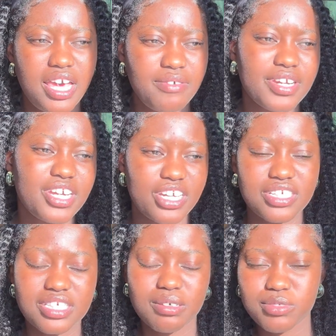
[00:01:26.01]
even
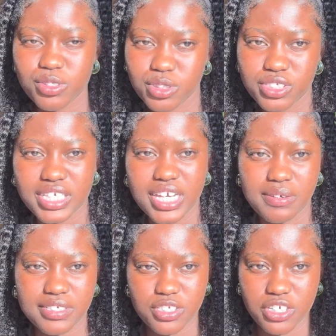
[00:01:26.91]
here some stores you
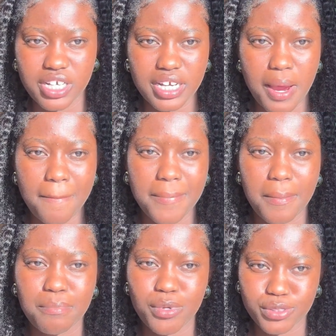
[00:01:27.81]
can't return it,
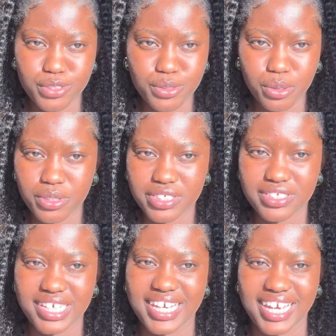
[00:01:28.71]
but most
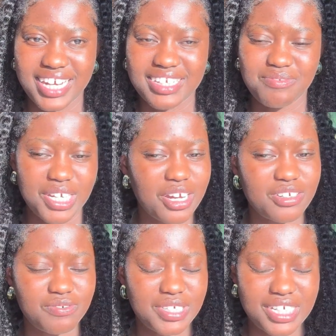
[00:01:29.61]
stores you can,
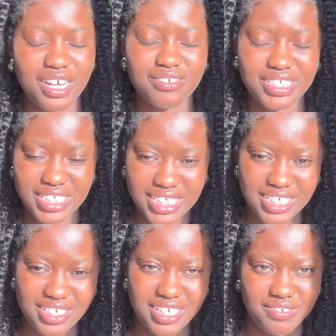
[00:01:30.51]
without with a
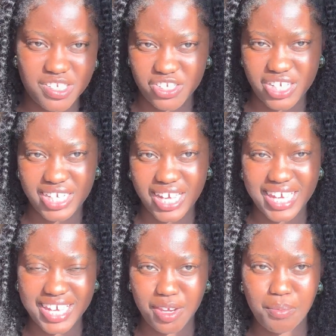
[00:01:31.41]
receipt, you can return it
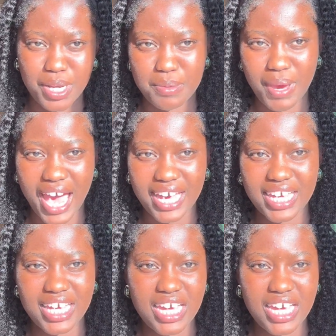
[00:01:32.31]
and get your money back.